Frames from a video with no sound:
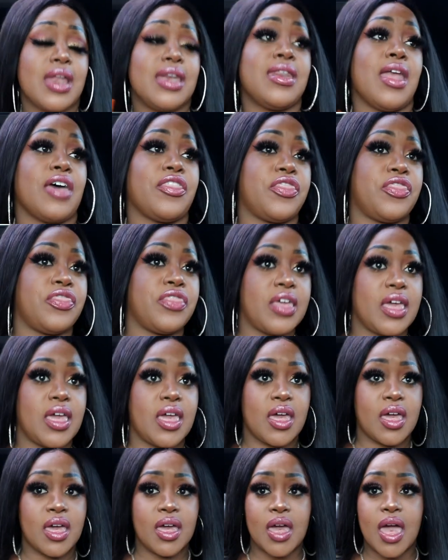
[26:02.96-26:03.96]

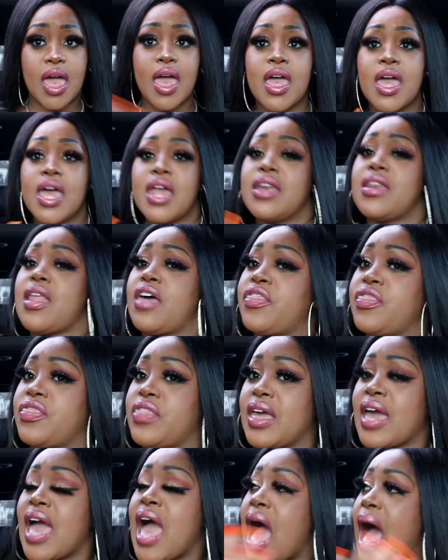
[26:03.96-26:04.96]
nothing eh,
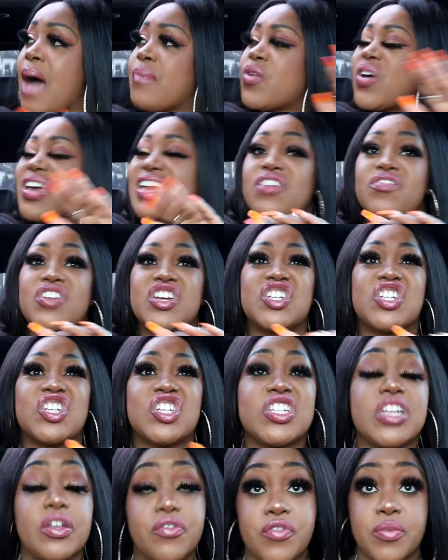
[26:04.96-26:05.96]
nothing i'm not hearing
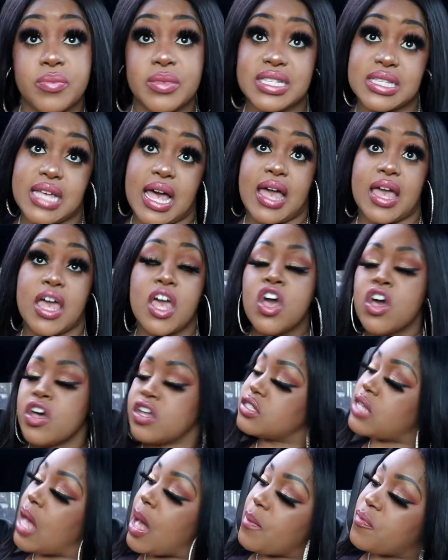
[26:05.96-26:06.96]
shit from this guy
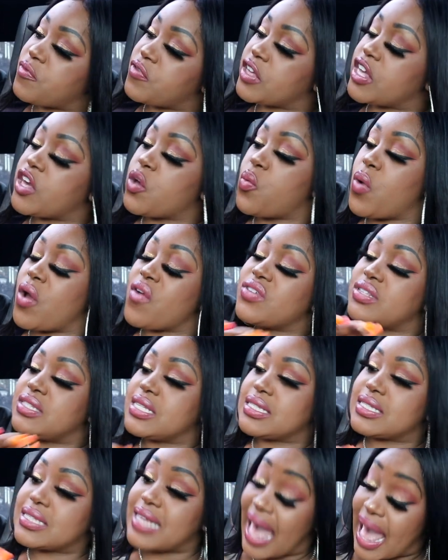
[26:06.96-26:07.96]
so i'm thinking where is
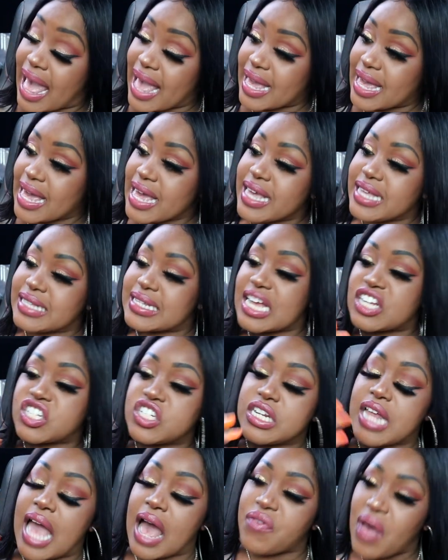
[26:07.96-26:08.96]
this guy he's
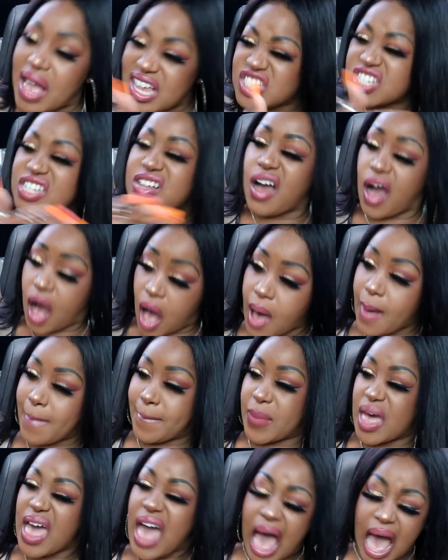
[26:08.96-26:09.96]
actually i've actually
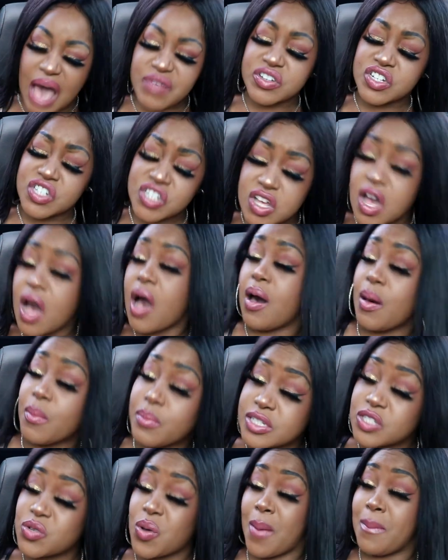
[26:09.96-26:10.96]
come i've actually
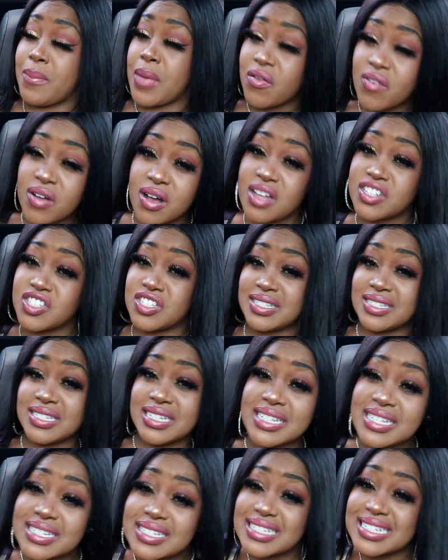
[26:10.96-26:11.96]
come to america to
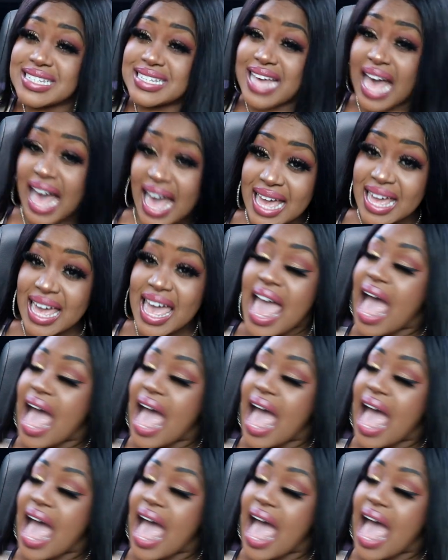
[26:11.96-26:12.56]
see this guy